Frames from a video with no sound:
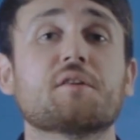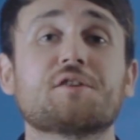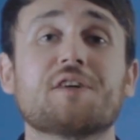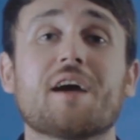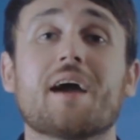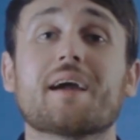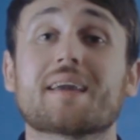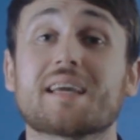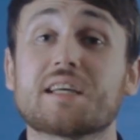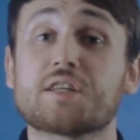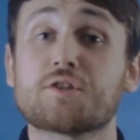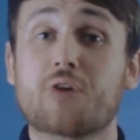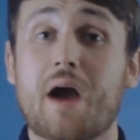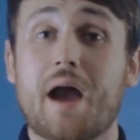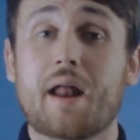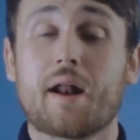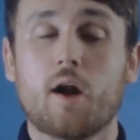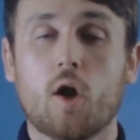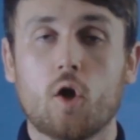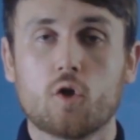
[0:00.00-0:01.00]
check is
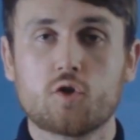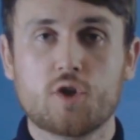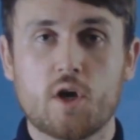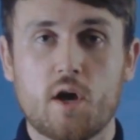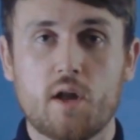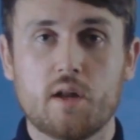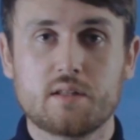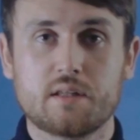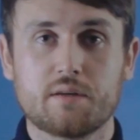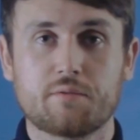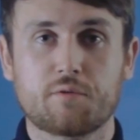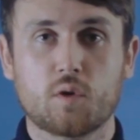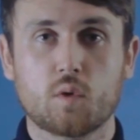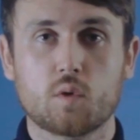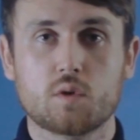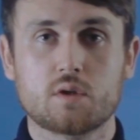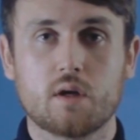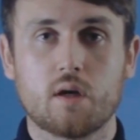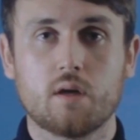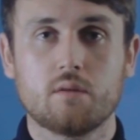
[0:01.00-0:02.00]
trying an alternative
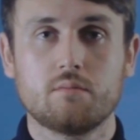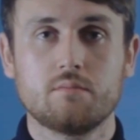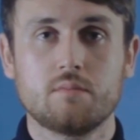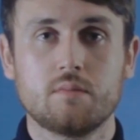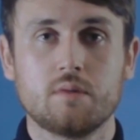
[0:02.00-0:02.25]
router.